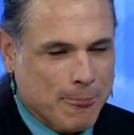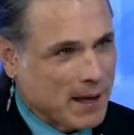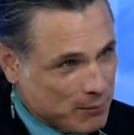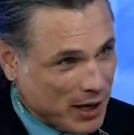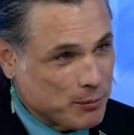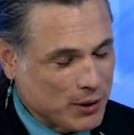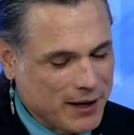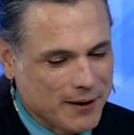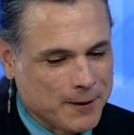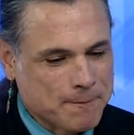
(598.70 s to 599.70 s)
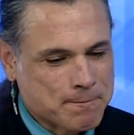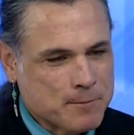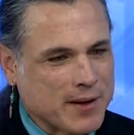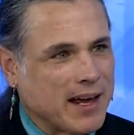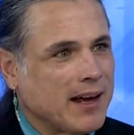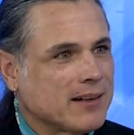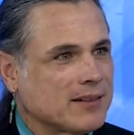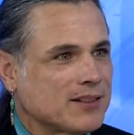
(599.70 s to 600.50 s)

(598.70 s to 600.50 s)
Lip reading: in my prayer. And